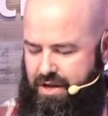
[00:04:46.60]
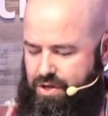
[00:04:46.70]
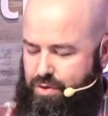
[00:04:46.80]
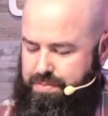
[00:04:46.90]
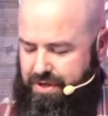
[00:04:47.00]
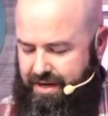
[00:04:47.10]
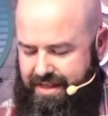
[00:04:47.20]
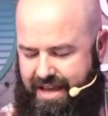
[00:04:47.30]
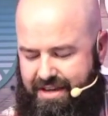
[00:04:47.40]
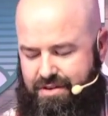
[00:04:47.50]
you plug
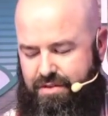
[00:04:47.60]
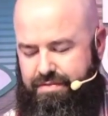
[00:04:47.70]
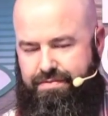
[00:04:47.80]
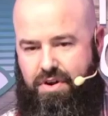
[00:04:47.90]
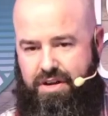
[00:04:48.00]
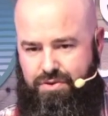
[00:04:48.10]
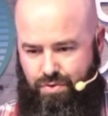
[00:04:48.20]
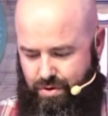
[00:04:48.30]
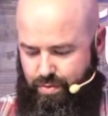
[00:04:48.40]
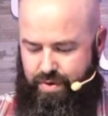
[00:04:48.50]
that into the front
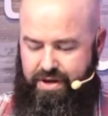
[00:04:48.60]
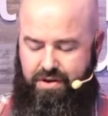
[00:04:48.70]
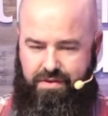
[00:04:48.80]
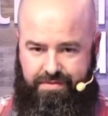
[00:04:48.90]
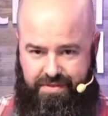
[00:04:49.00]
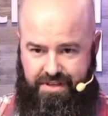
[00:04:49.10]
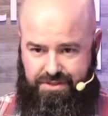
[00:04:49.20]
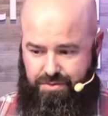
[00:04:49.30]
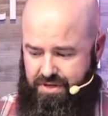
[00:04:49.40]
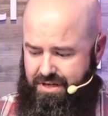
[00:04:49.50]
or rear of
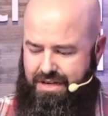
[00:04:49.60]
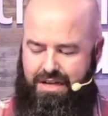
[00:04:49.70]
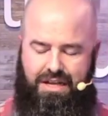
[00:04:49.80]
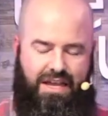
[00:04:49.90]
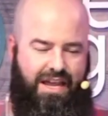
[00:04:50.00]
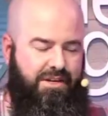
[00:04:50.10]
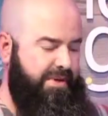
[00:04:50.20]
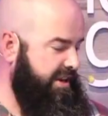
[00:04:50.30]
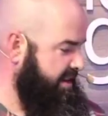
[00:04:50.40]
this one, and depending